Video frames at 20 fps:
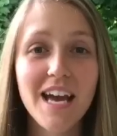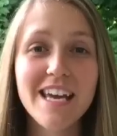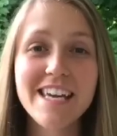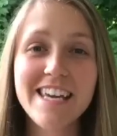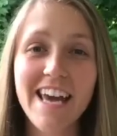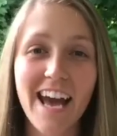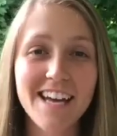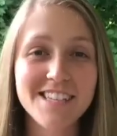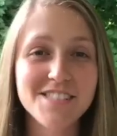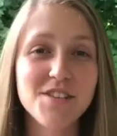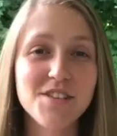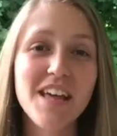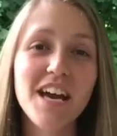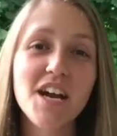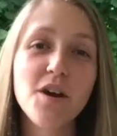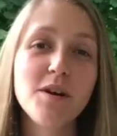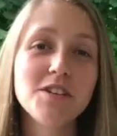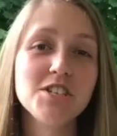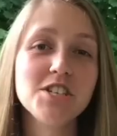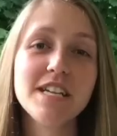Yeah, so
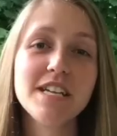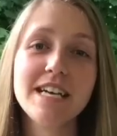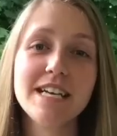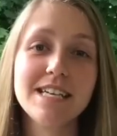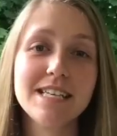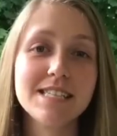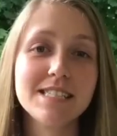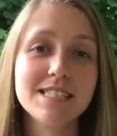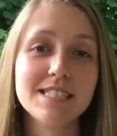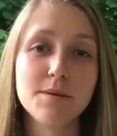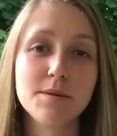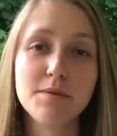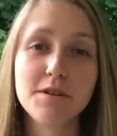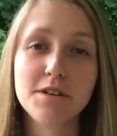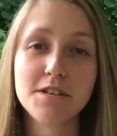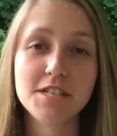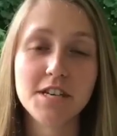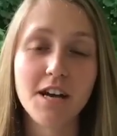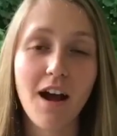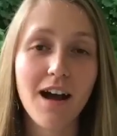that question is
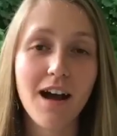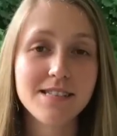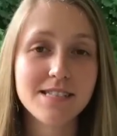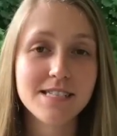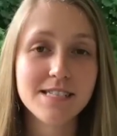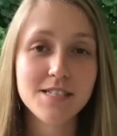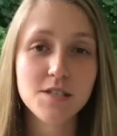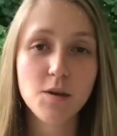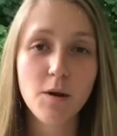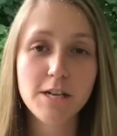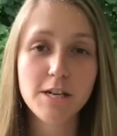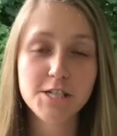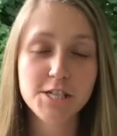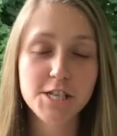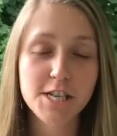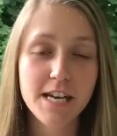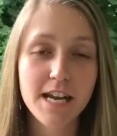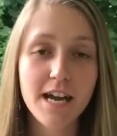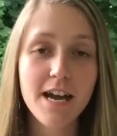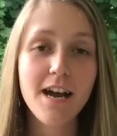similar to Kanzi's
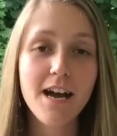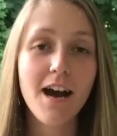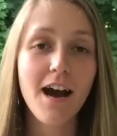question,